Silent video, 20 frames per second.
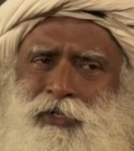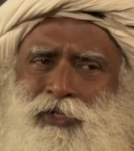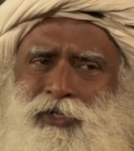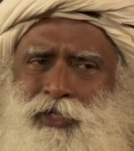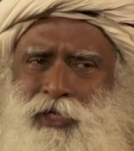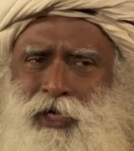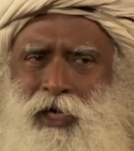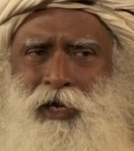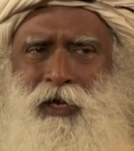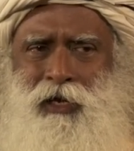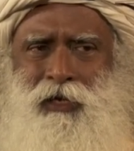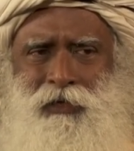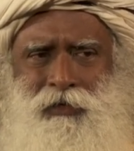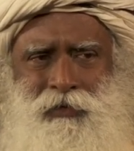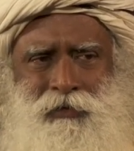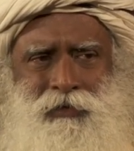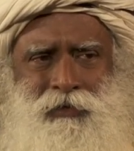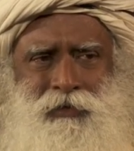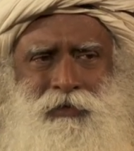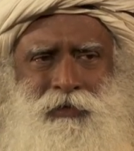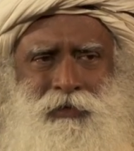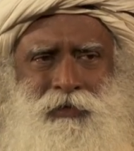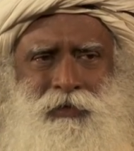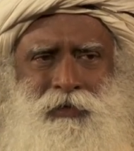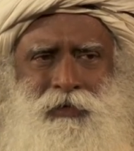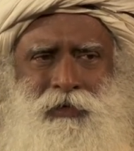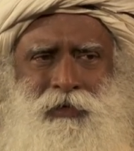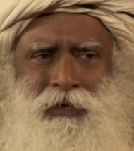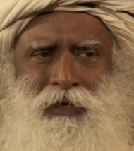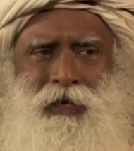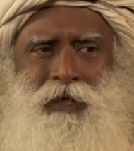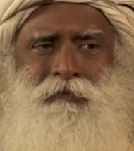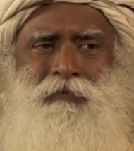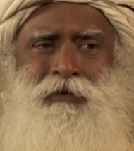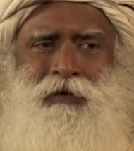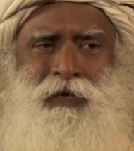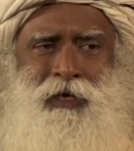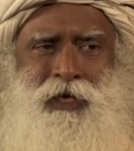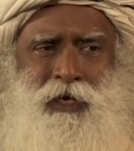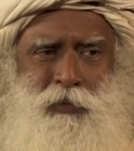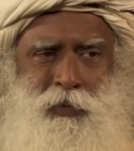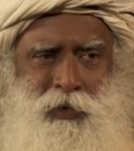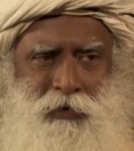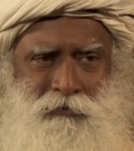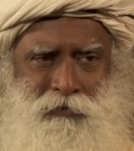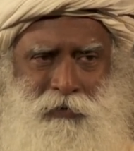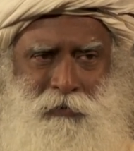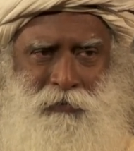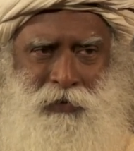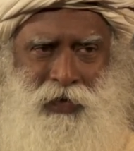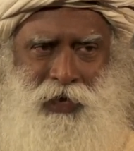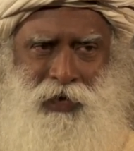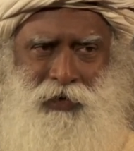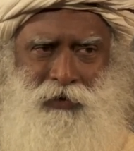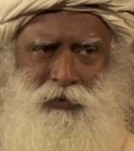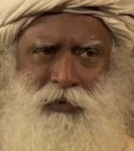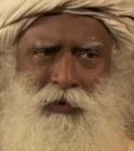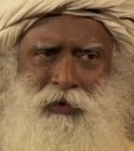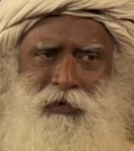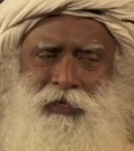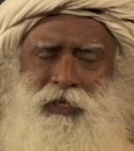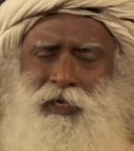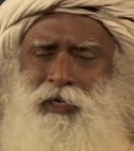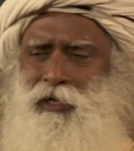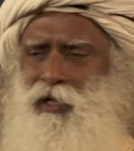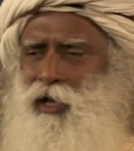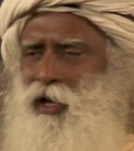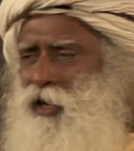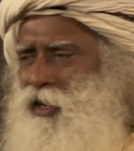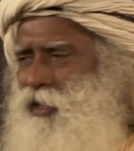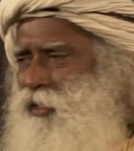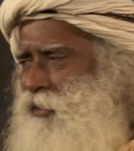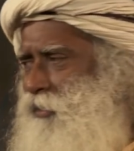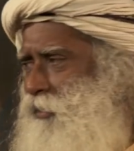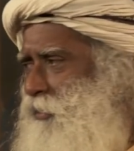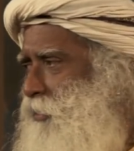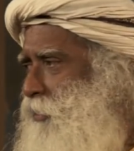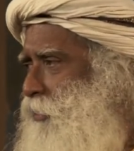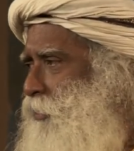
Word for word: their skull never recovered from that or they died